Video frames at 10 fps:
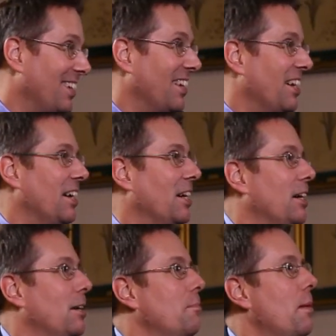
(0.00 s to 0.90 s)

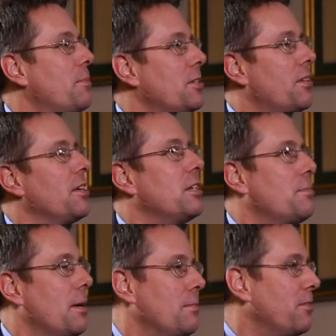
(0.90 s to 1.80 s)
Members of the
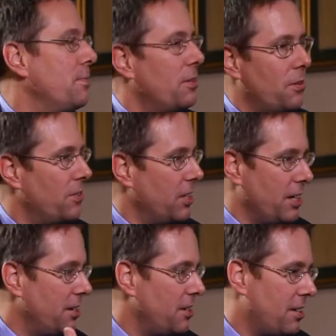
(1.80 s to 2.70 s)
Hizmet movement over the
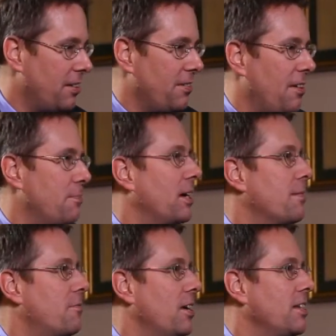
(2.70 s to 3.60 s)
years have become
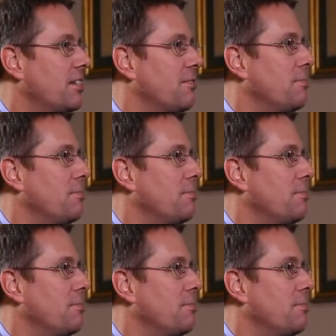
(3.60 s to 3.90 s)
friends of